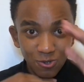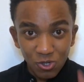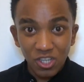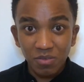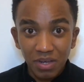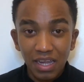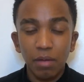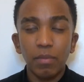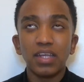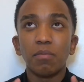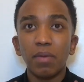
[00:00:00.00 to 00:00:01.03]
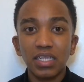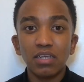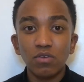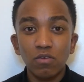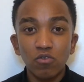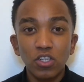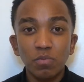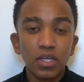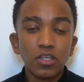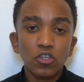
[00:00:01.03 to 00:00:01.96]
Trust me, it makes a massive
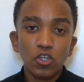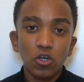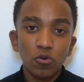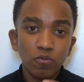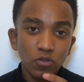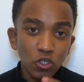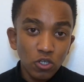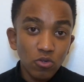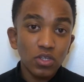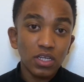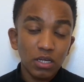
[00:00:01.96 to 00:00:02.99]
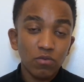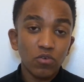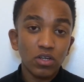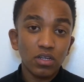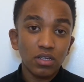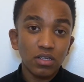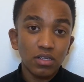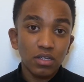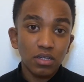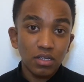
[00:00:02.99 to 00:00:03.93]
difference. So use a different
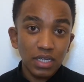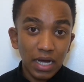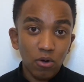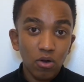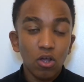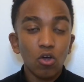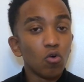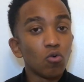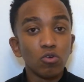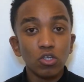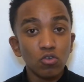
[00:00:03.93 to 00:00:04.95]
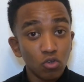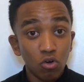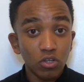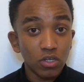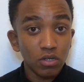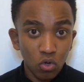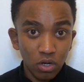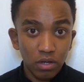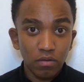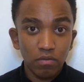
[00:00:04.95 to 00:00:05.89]
towel or use cotton
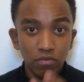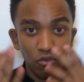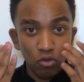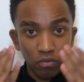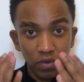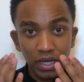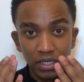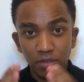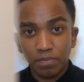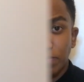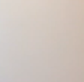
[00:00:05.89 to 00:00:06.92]
wool for your face.